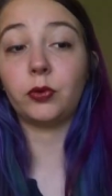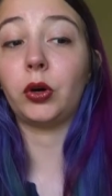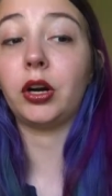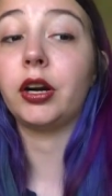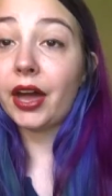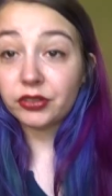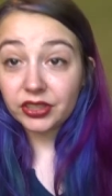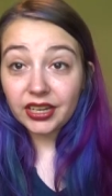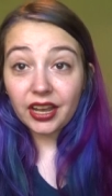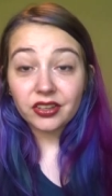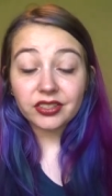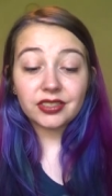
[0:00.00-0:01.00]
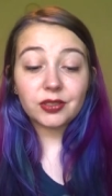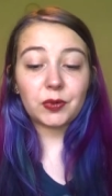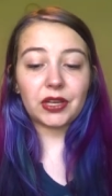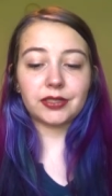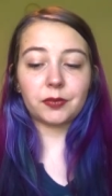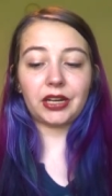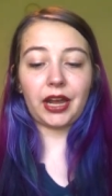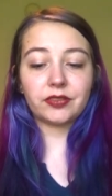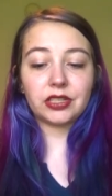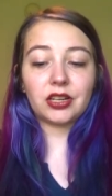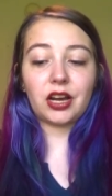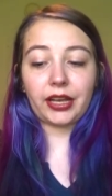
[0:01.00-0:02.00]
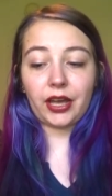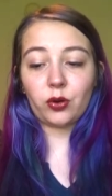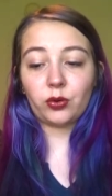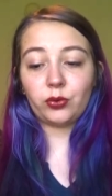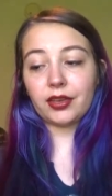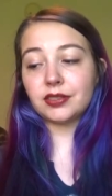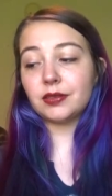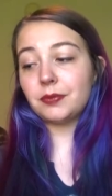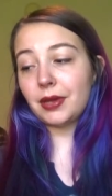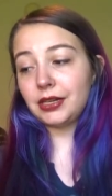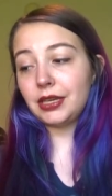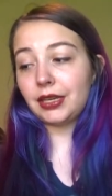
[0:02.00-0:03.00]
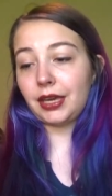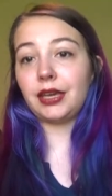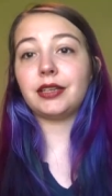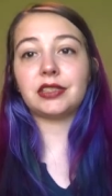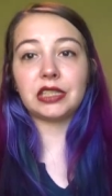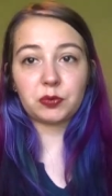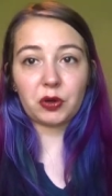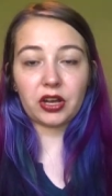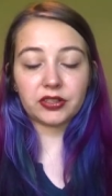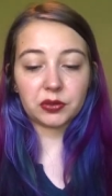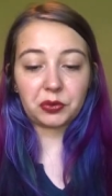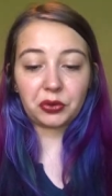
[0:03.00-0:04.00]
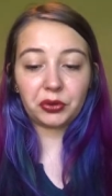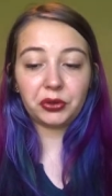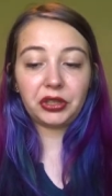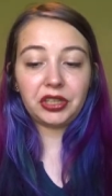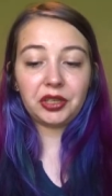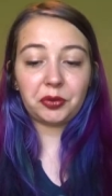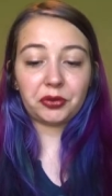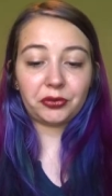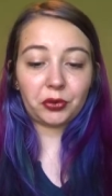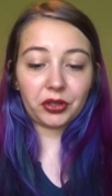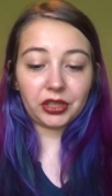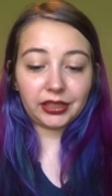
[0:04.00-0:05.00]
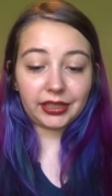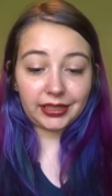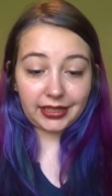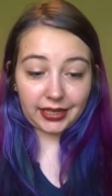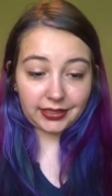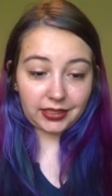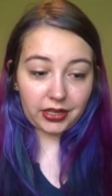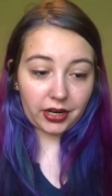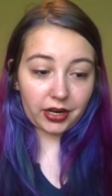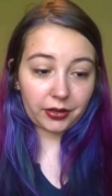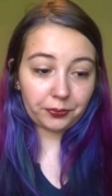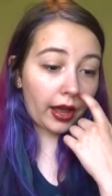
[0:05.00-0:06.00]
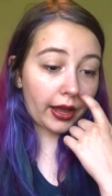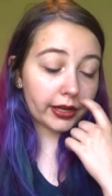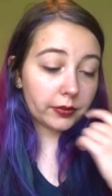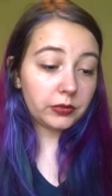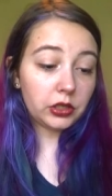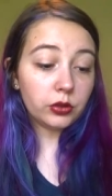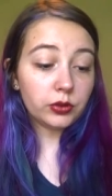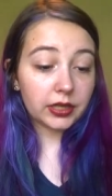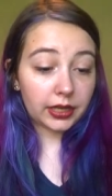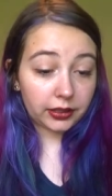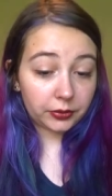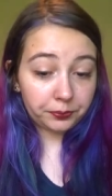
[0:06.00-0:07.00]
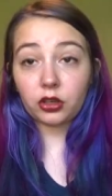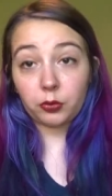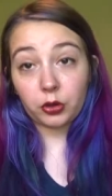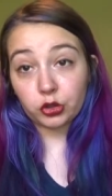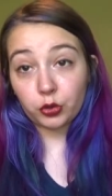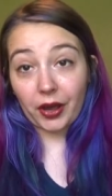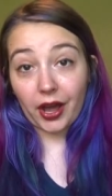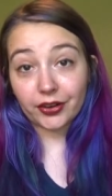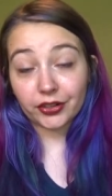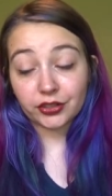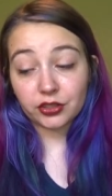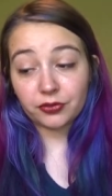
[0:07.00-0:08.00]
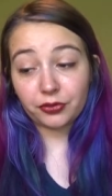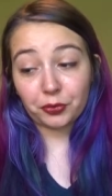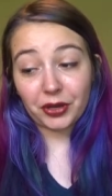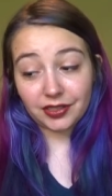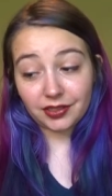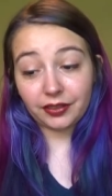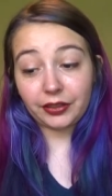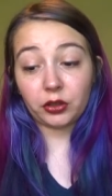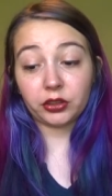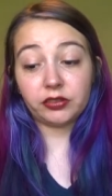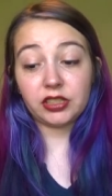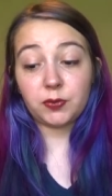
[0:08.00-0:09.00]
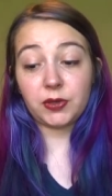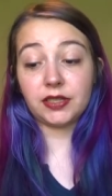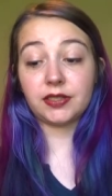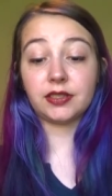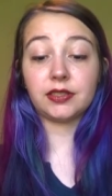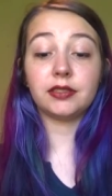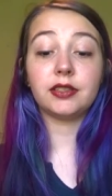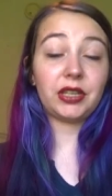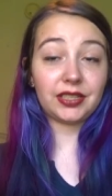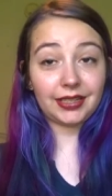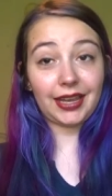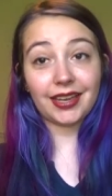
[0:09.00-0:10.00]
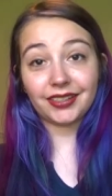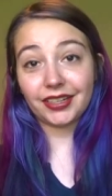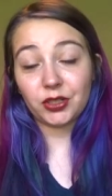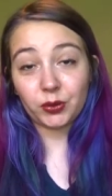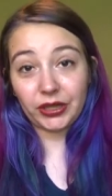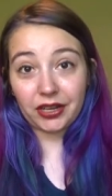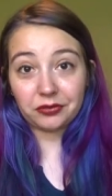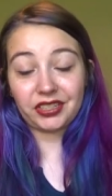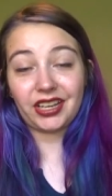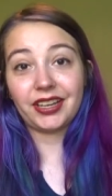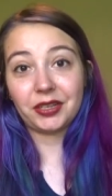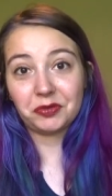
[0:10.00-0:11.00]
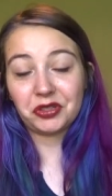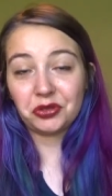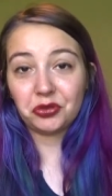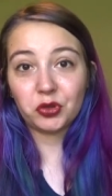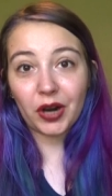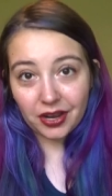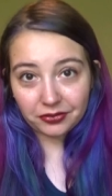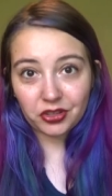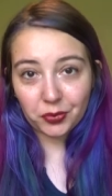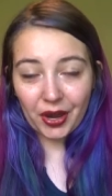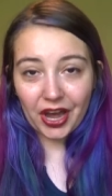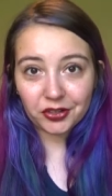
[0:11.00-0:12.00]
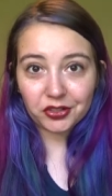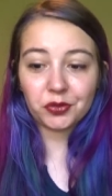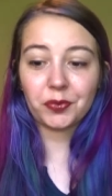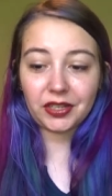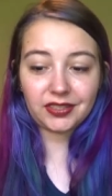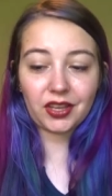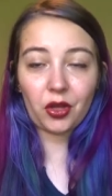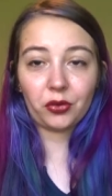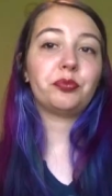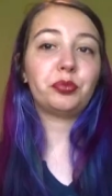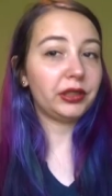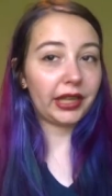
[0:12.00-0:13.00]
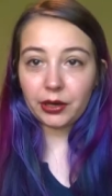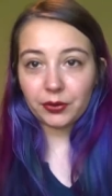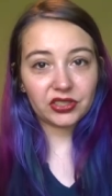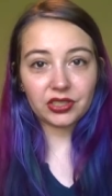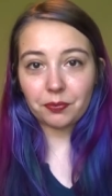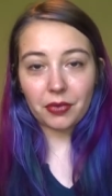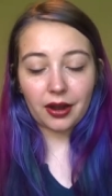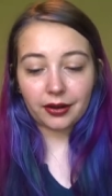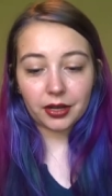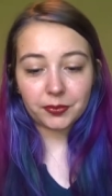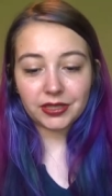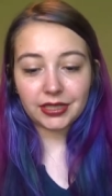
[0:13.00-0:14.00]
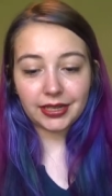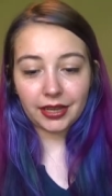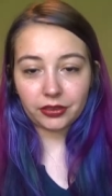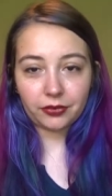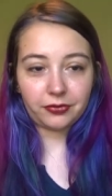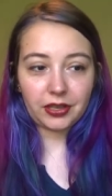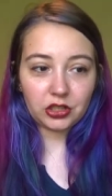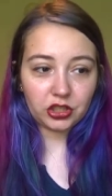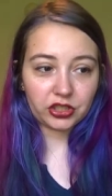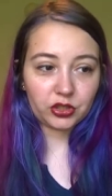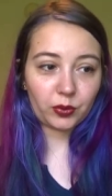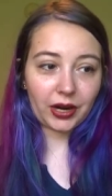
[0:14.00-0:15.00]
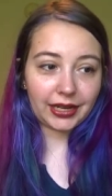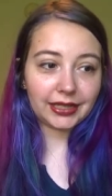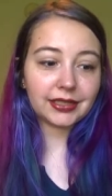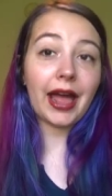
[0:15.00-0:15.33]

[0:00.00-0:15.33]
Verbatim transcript: for everything else because I'm gonna have to knock out as many kinks as possible before the linen gets here. I am using commercial patterns for basically all of these pieces because again, I don't have time to draft the patterns myself, play with some mock-ups to get the fit just right,